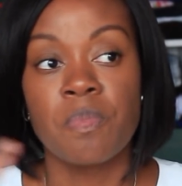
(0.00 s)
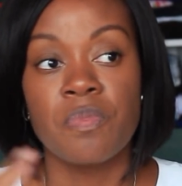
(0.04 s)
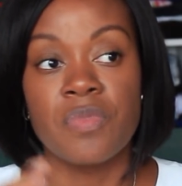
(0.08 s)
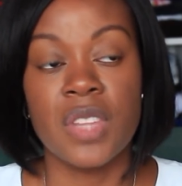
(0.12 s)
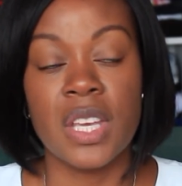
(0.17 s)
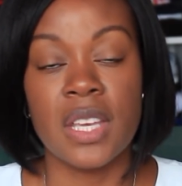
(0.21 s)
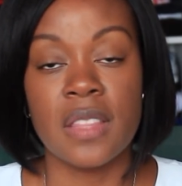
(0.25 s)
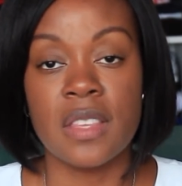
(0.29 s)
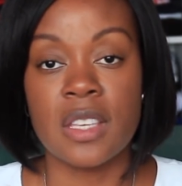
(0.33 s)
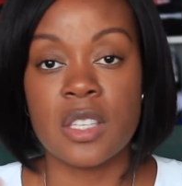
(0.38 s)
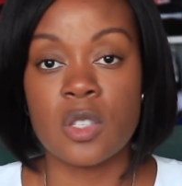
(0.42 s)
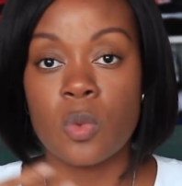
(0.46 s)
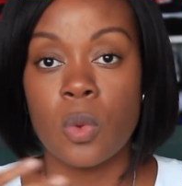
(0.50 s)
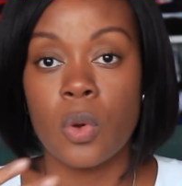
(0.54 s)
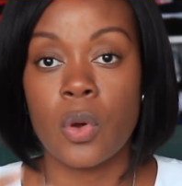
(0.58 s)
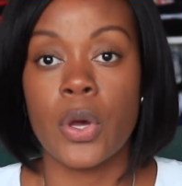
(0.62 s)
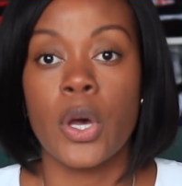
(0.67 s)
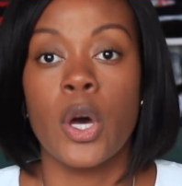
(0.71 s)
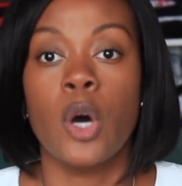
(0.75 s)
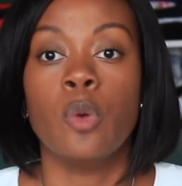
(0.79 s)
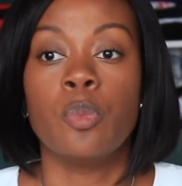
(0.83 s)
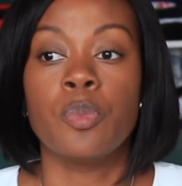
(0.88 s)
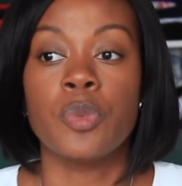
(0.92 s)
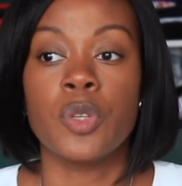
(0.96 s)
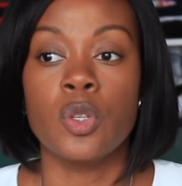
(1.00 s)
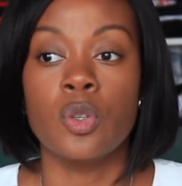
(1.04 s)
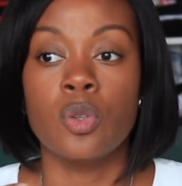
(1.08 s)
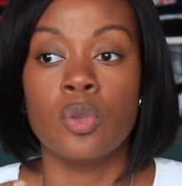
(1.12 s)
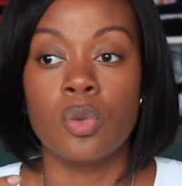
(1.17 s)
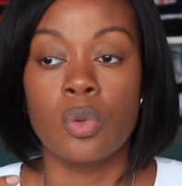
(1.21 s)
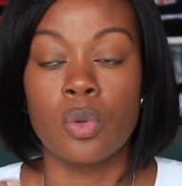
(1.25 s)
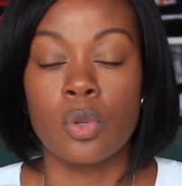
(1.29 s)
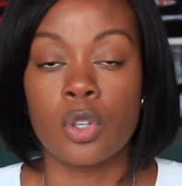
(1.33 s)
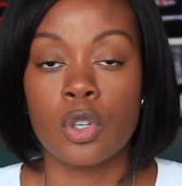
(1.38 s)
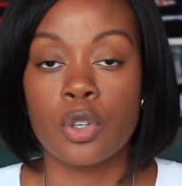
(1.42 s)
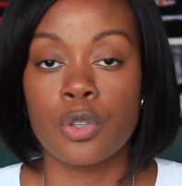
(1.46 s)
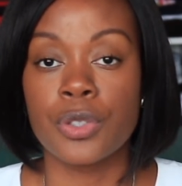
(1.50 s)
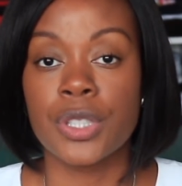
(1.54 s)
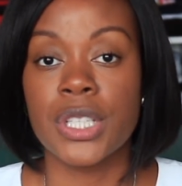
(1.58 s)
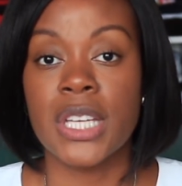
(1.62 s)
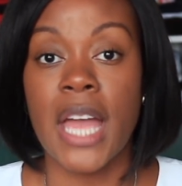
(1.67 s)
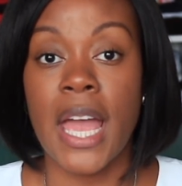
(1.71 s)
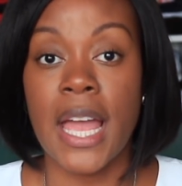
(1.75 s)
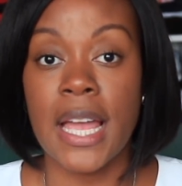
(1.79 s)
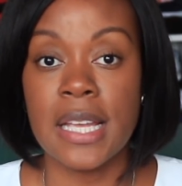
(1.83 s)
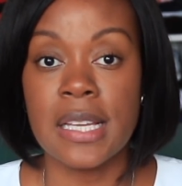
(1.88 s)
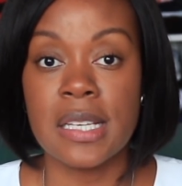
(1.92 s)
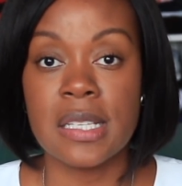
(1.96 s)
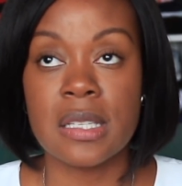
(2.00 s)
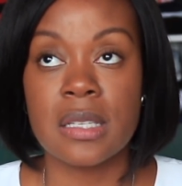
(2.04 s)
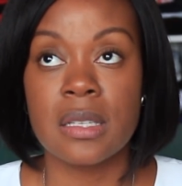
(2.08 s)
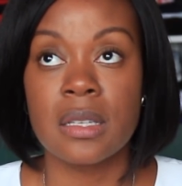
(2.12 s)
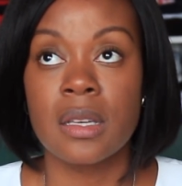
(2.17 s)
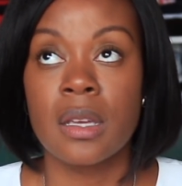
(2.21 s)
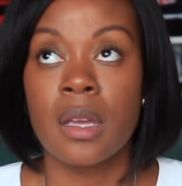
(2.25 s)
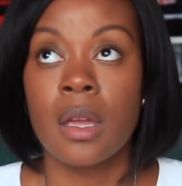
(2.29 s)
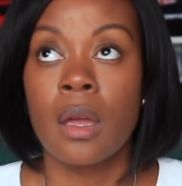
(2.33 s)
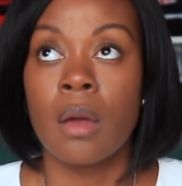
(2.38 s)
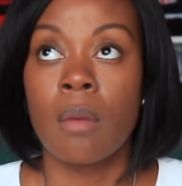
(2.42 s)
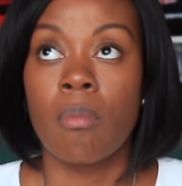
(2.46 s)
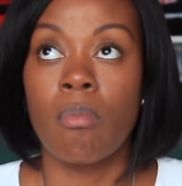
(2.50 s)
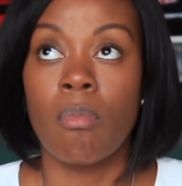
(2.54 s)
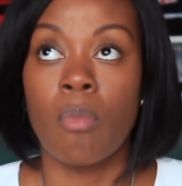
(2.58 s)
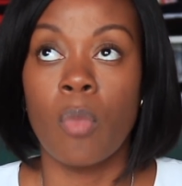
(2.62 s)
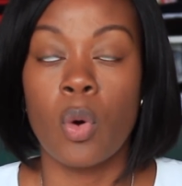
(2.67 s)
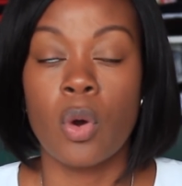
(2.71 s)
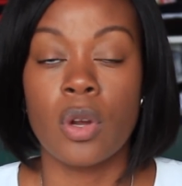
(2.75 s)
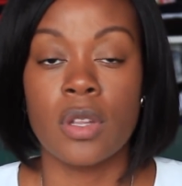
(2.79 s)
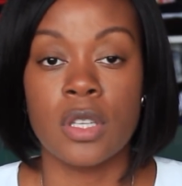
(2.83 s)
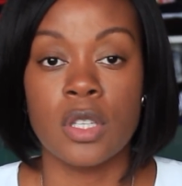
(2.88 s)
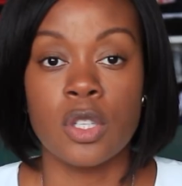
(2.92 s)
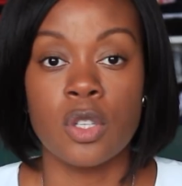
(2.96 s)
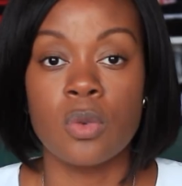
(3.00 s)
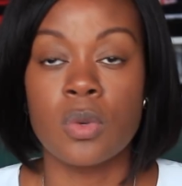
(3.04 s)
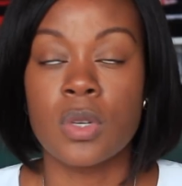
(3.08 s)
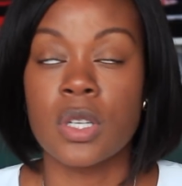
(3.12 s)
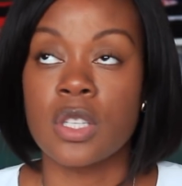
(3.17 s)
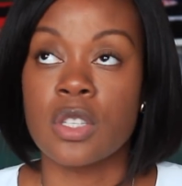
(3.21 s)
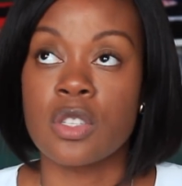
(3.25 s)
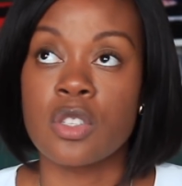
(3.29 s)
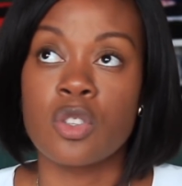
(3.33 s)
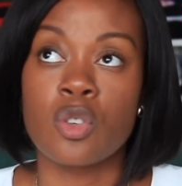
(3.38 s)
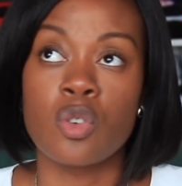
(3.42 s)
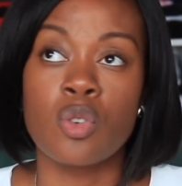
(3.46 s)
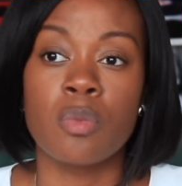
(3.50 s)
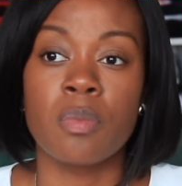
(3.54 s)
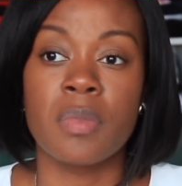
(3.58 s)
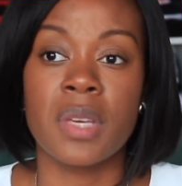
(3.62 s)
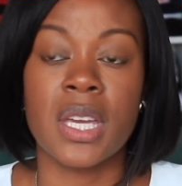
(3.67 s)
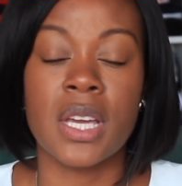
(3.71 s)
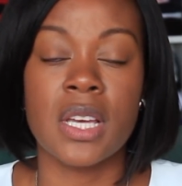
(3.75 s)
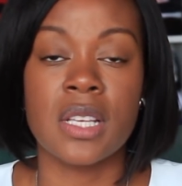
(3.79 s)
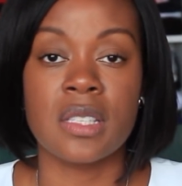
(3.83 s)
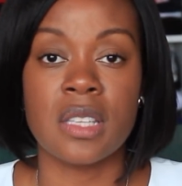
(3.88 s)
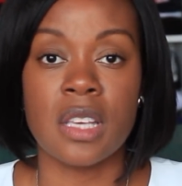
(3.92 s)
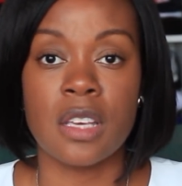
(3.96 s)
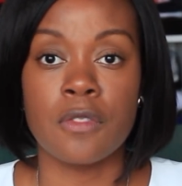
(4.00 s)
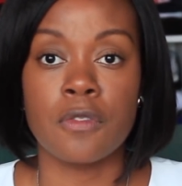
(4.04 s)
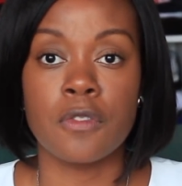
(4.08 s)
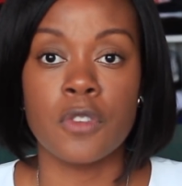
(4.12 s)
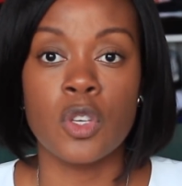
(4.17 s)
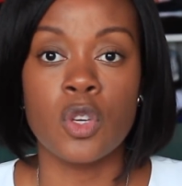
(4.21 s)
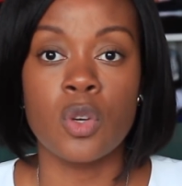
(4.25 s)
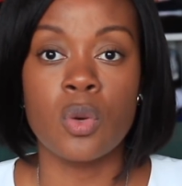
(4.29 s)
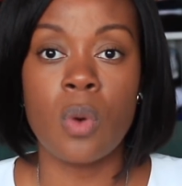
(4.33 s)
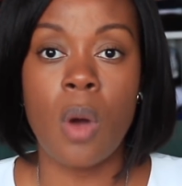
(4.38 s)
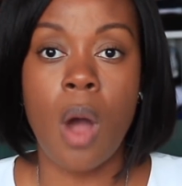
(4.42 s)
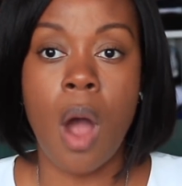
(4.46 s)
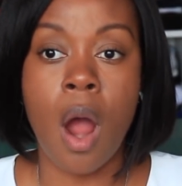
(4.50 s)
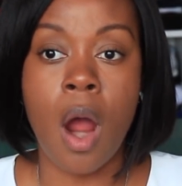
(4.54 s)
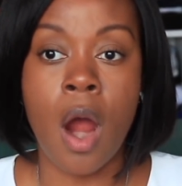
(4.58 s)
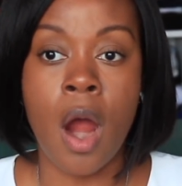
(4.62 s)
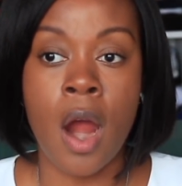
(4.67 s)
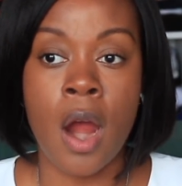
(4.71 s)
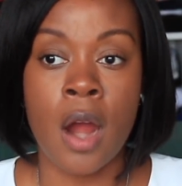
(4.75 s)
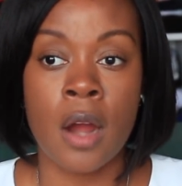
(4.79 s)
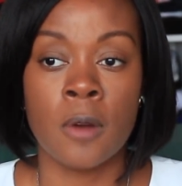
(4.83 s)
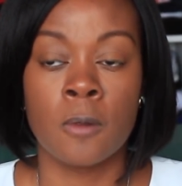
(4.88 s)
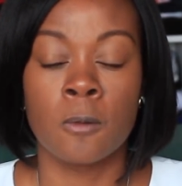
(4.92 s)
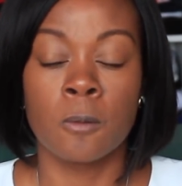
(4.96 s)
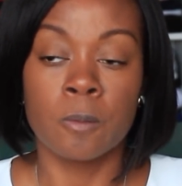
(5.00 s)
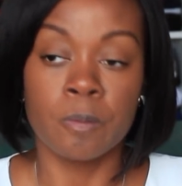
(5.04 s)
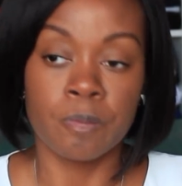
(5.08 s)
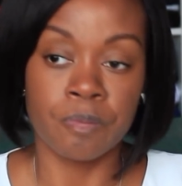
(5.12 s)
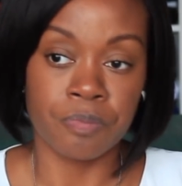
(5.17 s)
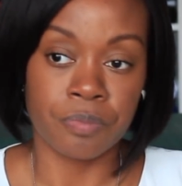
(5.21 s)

then this will help you create more than you consume because if you are